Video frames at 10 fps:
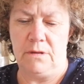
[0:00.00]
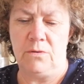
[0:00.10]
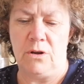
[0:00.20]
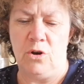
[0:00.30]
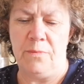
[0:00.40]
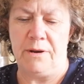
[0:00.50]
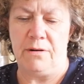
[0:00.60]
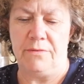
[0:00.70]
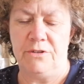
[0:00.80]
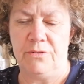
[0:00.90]
Oh no,
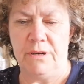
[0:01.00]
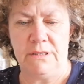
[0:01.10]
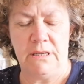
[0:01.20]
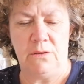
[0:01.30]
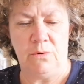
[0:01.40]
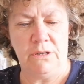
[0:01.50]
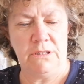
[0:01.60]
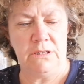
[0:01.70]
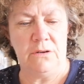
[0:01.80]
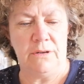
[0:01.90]
Hobbycraft. Sorry, I said the
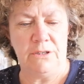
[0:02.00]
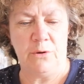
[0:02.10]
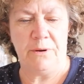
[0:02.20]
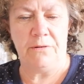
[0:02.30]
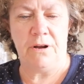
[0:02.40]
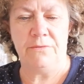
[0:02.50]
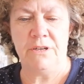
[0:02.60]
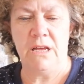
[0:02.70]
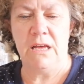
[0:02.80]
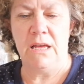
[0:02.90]
works. It's not. It's Hobbycraft.
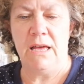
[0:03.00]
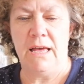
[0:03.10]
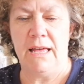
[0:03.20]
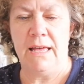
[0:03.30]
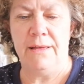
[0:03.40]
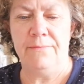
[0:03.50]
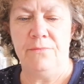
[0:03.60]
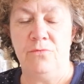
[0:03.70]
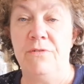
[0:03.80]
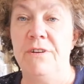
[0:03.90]

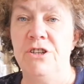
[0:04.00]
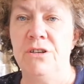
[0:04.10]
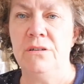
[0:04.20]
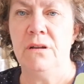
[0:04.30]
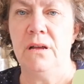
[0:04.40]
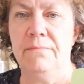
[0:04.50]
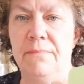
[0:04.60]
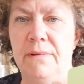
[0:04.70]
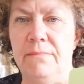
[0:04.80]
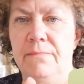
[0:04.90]
Revision
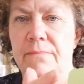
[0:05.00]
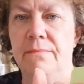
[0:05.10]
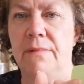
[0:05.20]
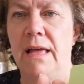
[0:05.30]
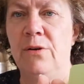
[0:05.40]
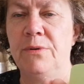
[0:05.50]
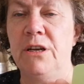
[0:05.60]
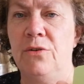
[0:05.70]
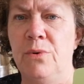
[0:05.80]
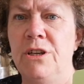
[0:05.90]
help.
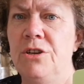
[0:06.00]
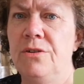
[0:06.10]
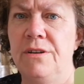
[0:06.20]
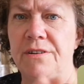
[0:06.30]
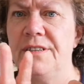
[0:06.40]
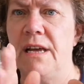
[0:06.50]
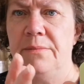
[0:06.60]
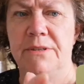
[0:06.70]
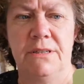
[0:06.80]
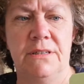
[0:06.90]
You know, when you're doing your
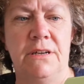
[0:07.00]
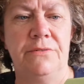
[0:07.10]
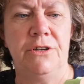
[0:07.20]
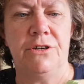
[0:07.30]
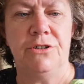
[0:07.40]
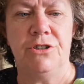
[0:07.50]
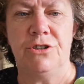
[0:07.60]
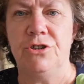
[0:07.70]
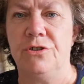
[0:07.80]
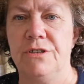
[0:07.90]
exams and stuff, you can
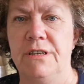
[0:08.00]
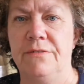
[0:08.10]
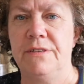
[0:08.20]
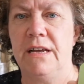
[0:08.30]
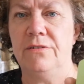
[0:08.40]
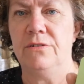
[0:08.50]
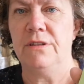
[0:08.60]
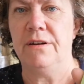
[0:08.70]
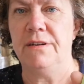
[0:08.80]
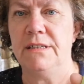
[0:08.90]
just jot stuff down
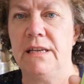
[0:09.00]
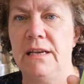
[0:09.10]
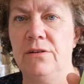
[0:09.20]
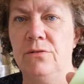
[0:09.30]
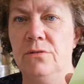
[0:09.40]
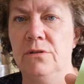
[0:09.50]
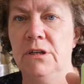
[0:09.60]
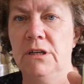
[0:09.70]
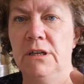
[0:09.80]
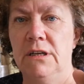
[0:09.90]
on there, and it's a little
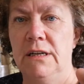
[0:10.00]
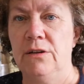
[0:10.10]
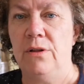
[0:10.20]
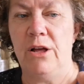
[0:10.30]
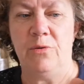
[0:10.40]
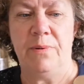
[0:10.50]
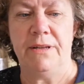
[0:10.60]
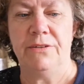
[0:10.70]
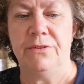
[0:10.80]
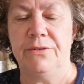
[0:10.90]

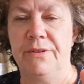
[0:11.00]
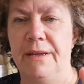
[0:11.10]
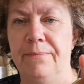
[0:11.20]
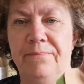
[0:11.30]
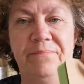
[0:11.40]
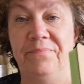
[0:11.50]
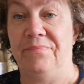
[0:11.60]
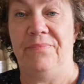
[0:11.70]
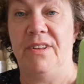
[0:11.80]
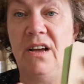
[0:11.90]
helper sort of thing.
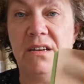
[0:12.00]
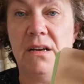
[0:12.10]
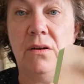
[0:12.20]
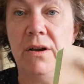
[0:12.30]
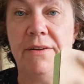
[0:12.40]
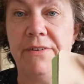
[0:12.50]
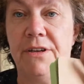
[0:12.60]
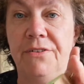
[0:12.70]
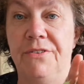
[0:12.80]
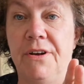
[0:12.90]
I don't know. I never
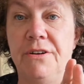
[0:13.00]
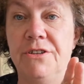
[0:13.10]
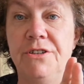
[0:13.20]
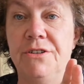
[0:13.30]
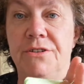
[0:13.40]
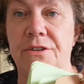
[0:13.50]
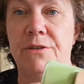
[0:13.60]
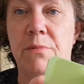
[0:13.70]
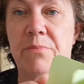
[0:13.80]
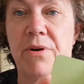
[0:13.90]
used it. I just used to
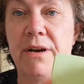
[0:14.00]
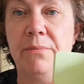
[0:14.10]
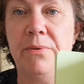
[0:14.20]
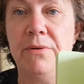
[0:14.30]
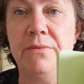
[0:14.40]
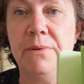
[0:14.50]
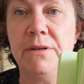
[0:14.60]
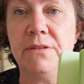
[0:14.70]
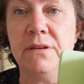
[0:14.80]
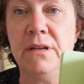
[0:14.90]
use my brain
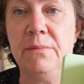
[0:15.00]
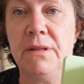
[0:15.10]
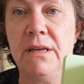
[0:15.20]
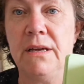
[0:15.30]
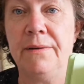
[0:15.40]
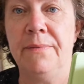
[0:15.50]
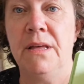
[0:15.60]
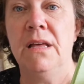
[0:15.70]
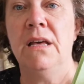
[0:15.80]
personally. But there you go.